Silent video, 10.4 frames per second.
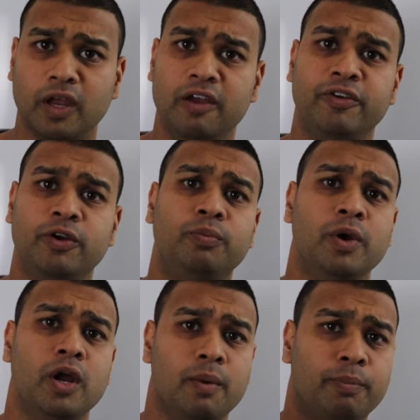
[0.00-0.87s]
If you
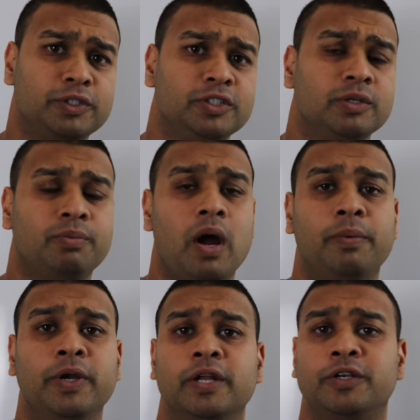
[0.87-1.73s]
purchase the
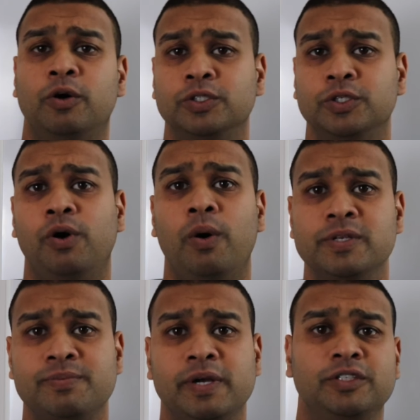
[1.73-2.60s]
property and don't do a home
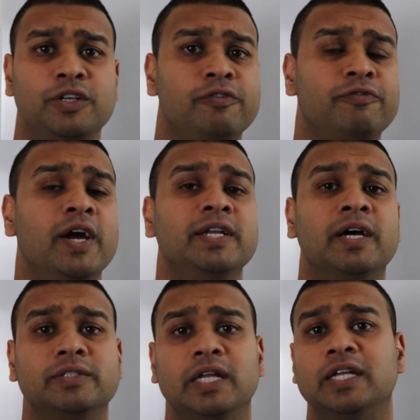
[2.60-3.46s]
inspection, and you find
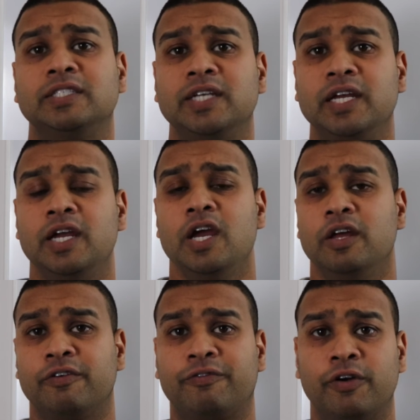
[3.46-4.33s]
out that, let's say,
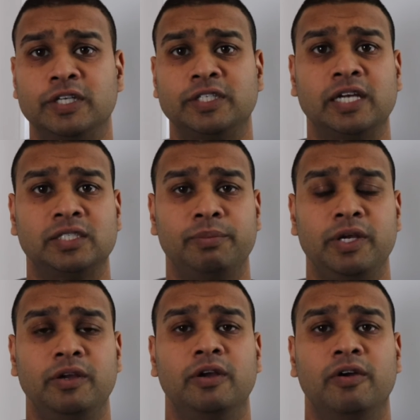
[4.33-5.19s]
the furnace has to
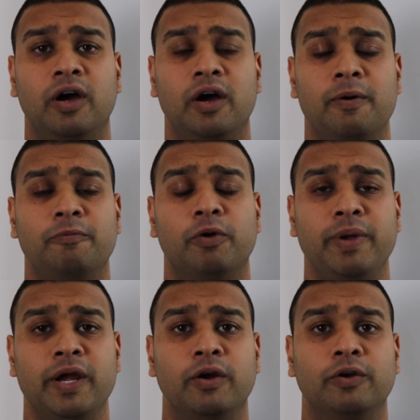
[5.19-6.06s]
be
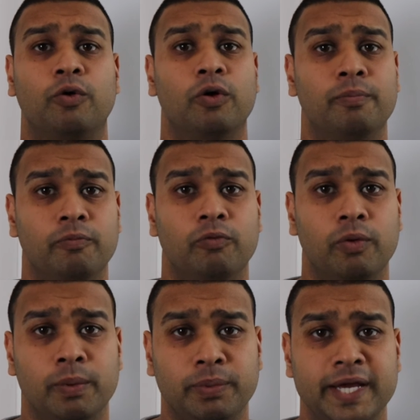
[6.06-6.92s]
repaired or
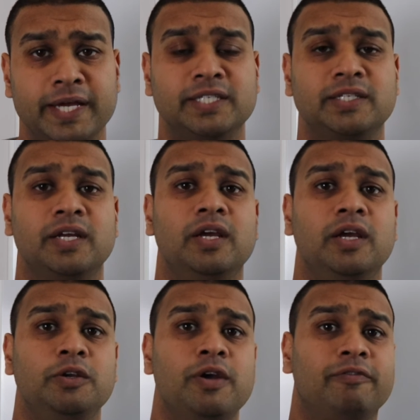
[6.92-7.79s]
replaced,
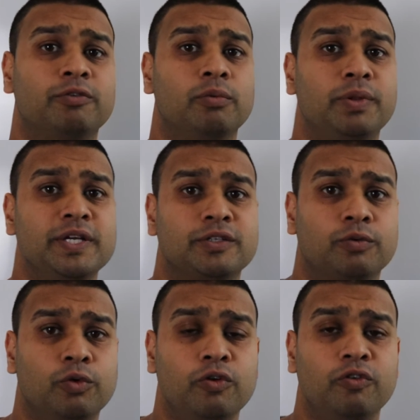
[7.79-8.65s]
you have to replace the
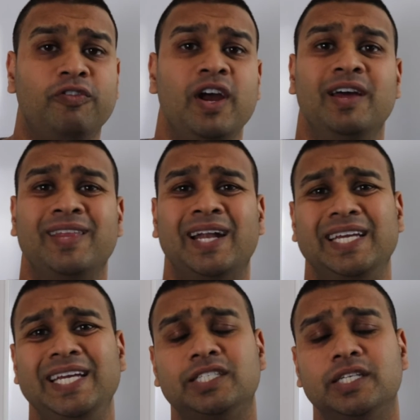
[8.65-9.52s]
roof,
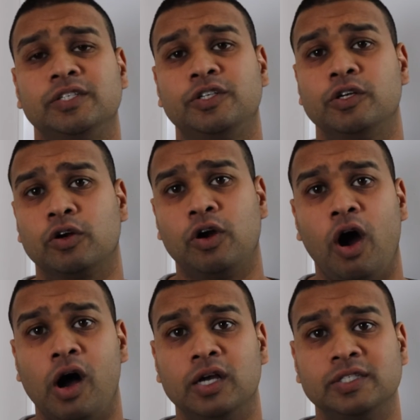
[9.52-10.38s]
that eats into your
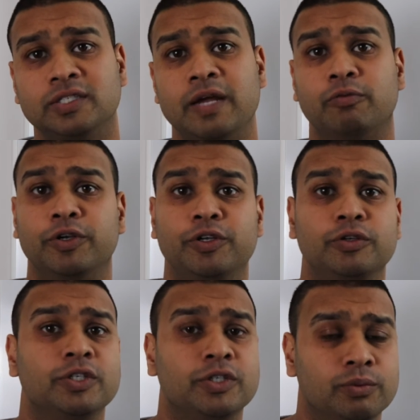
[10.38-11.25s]
cost and
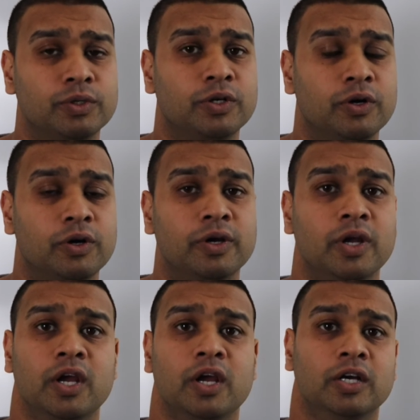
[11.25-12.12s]
reduces your return.
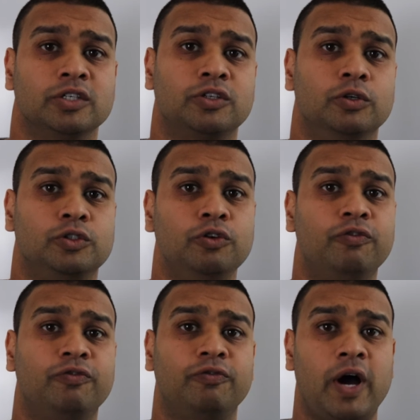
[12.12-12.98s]
So do
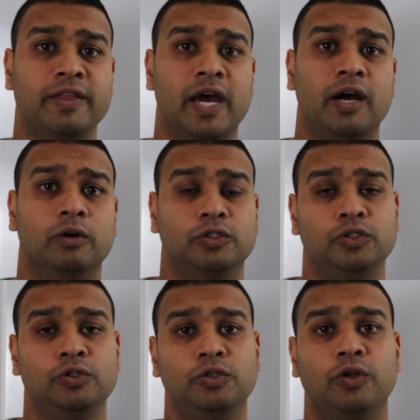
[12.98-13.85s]
find that out.
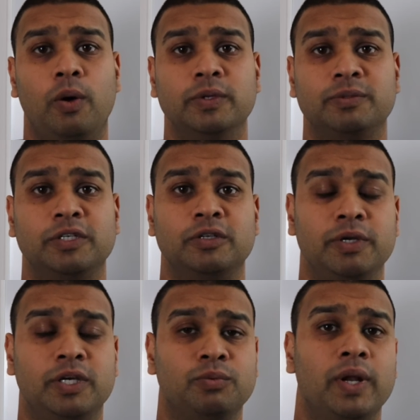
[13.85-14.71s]
Do the home inspection,
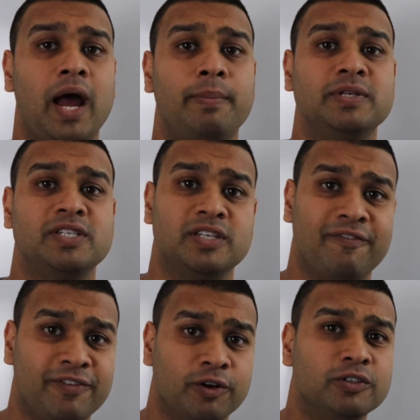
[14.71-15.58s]
because what happens is
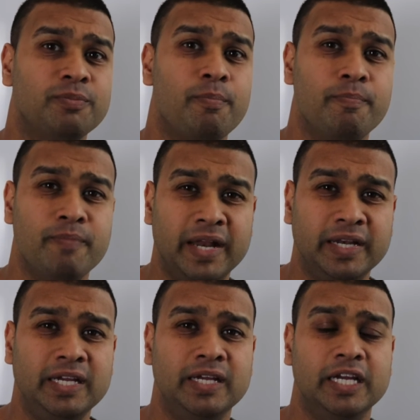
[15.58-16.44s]
if there's
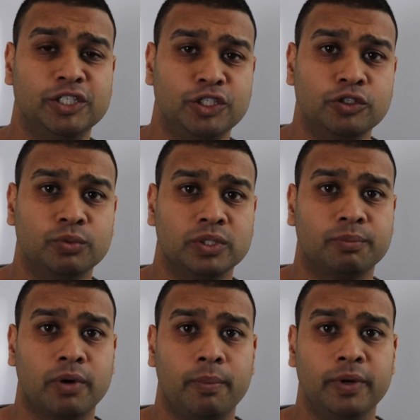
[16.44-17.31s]
many issues with the
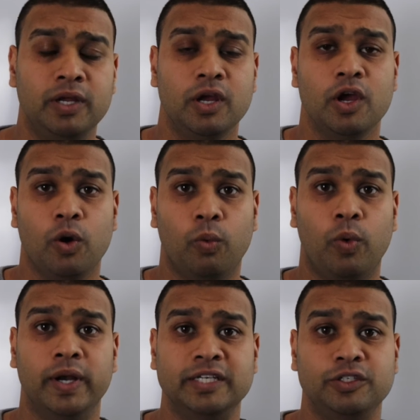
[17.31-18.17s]
property,
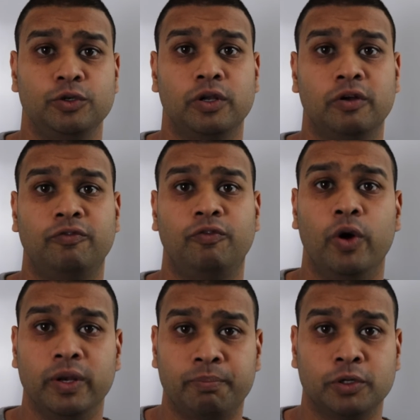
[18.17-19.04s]
one is you could
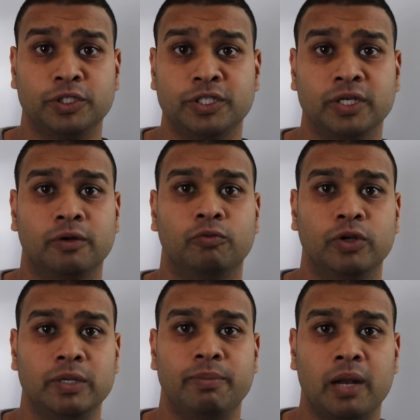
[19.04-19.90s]
avoid purchasing a
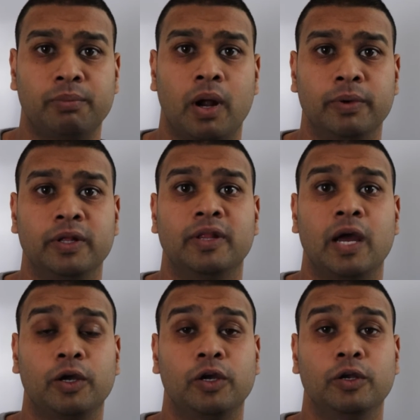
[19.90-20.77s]
really bad property
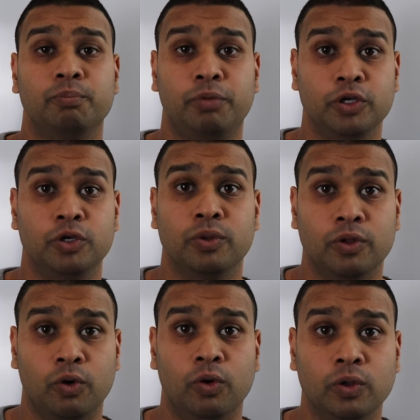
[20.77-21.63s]
that could put you in
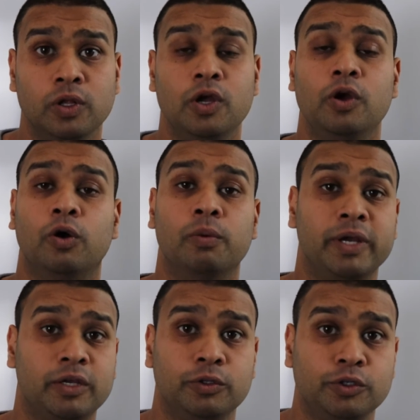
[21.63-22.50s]
the hole or
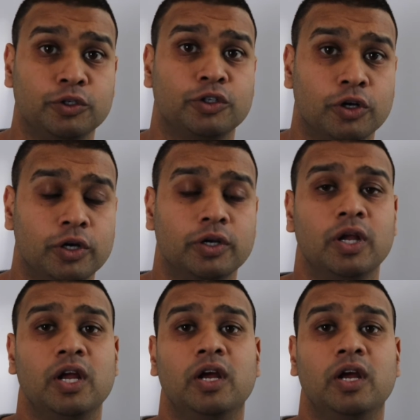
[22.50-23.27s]
make you lose your shirt.